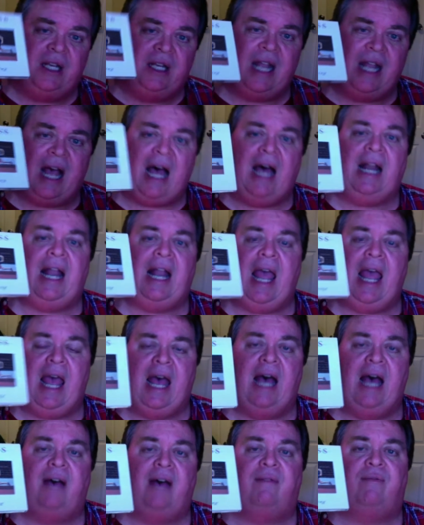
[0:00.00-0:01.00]
not
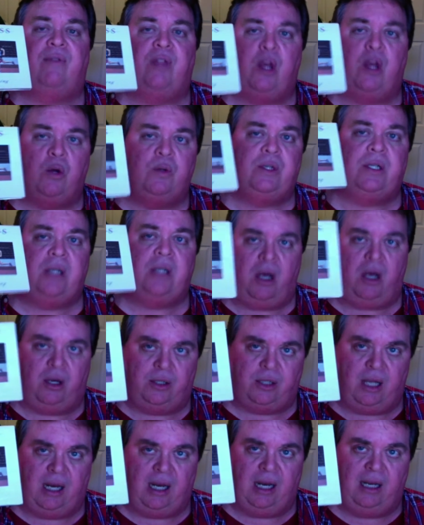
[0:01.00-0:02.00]
have those
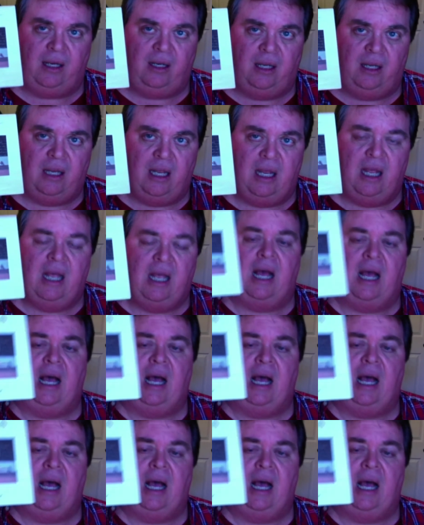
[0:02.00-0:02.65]
songs on it.